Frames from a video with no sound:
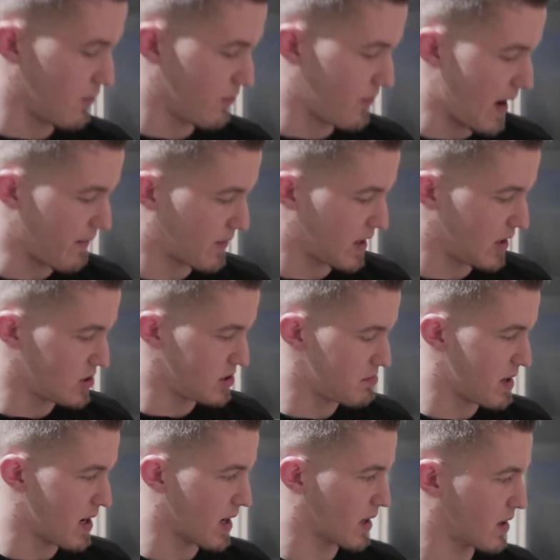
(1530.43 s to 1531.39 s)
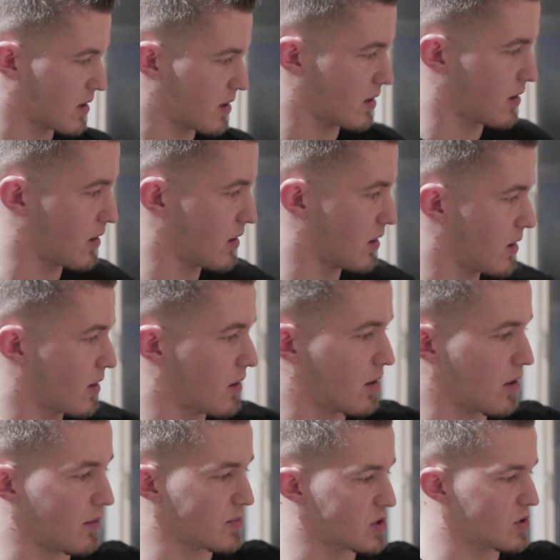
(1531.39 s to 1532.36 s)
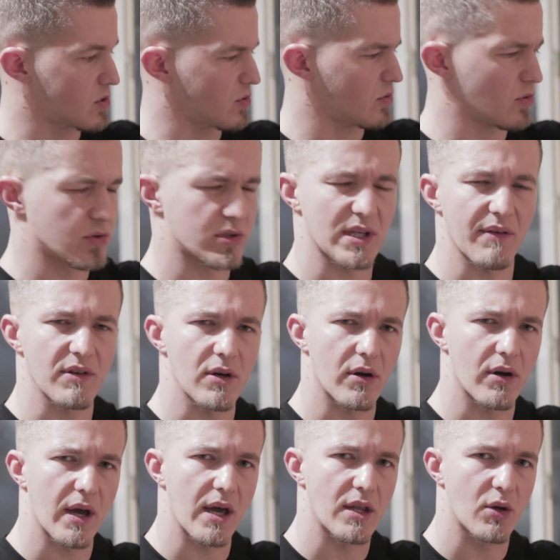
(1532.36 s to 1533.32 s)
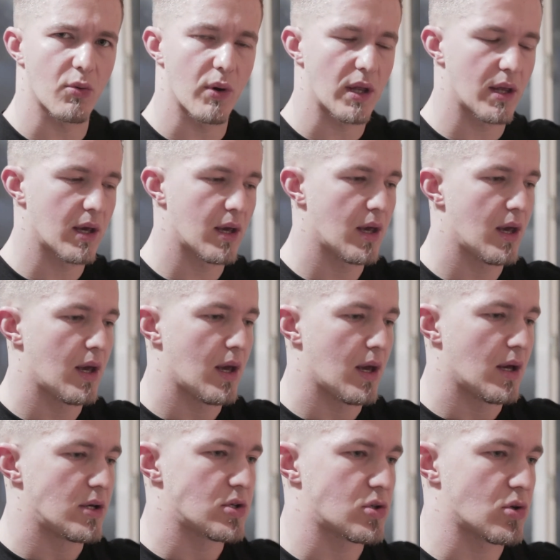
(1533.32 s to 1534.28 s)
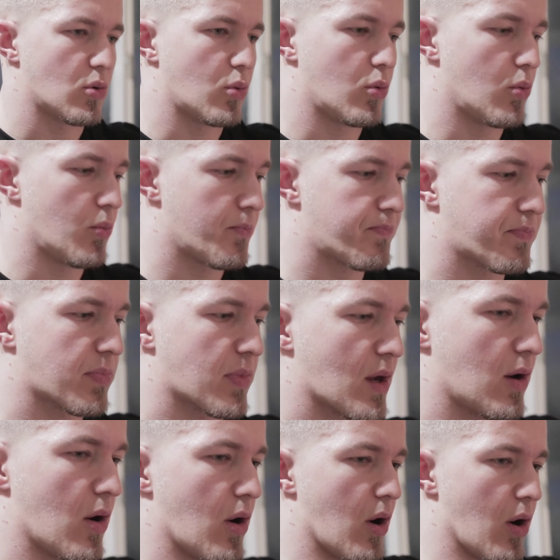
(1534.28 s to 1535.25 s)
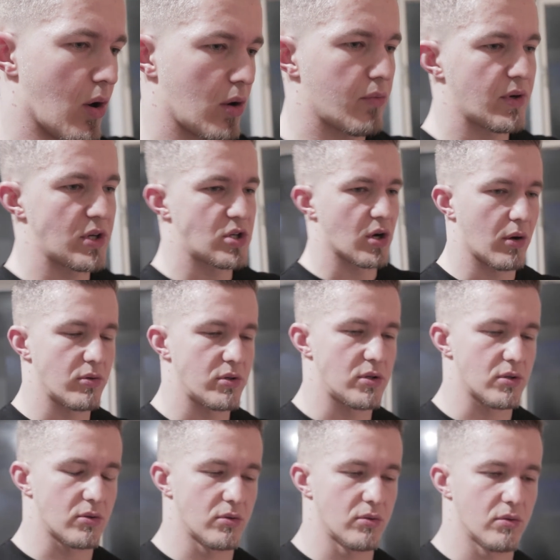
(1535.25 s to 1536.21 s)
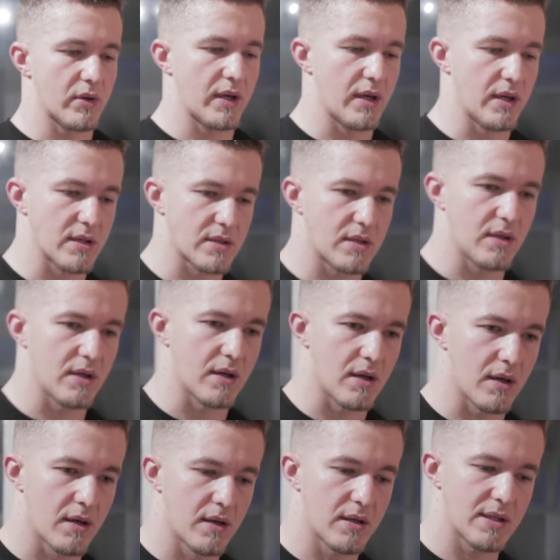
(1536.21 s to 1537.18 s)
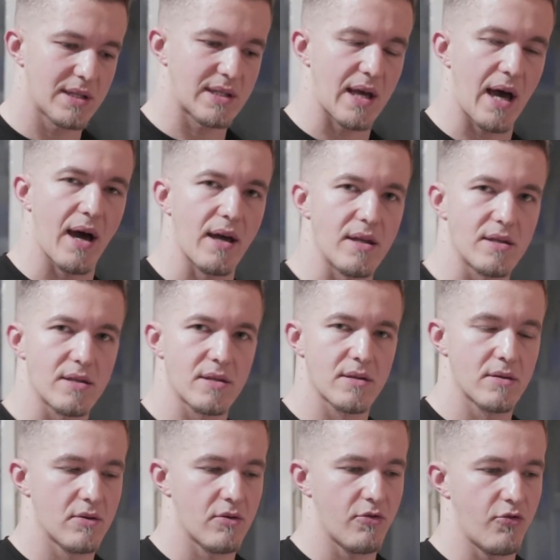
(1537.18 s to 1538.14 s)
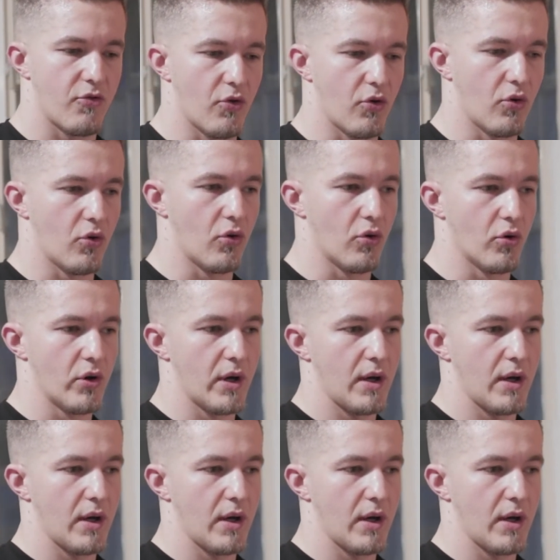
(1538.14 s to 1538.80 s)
5 kg bag, comes to 7 or 8 quid. So all we showed you is the sides for